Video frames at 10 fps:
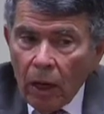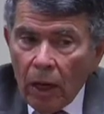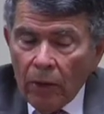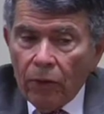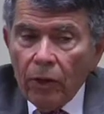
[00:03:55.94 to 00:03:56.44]

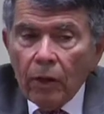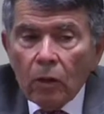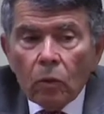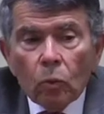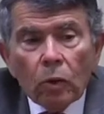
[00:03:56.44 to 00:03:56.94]
I
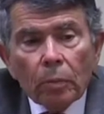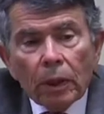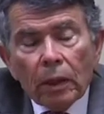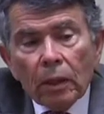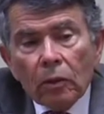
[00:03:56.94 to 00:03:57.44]
think we're
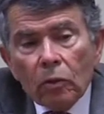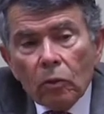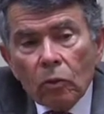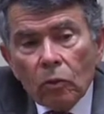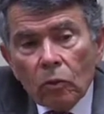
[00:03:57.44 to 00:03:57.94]
beginning
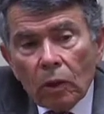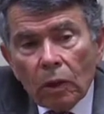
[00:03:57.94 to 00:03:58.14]
to,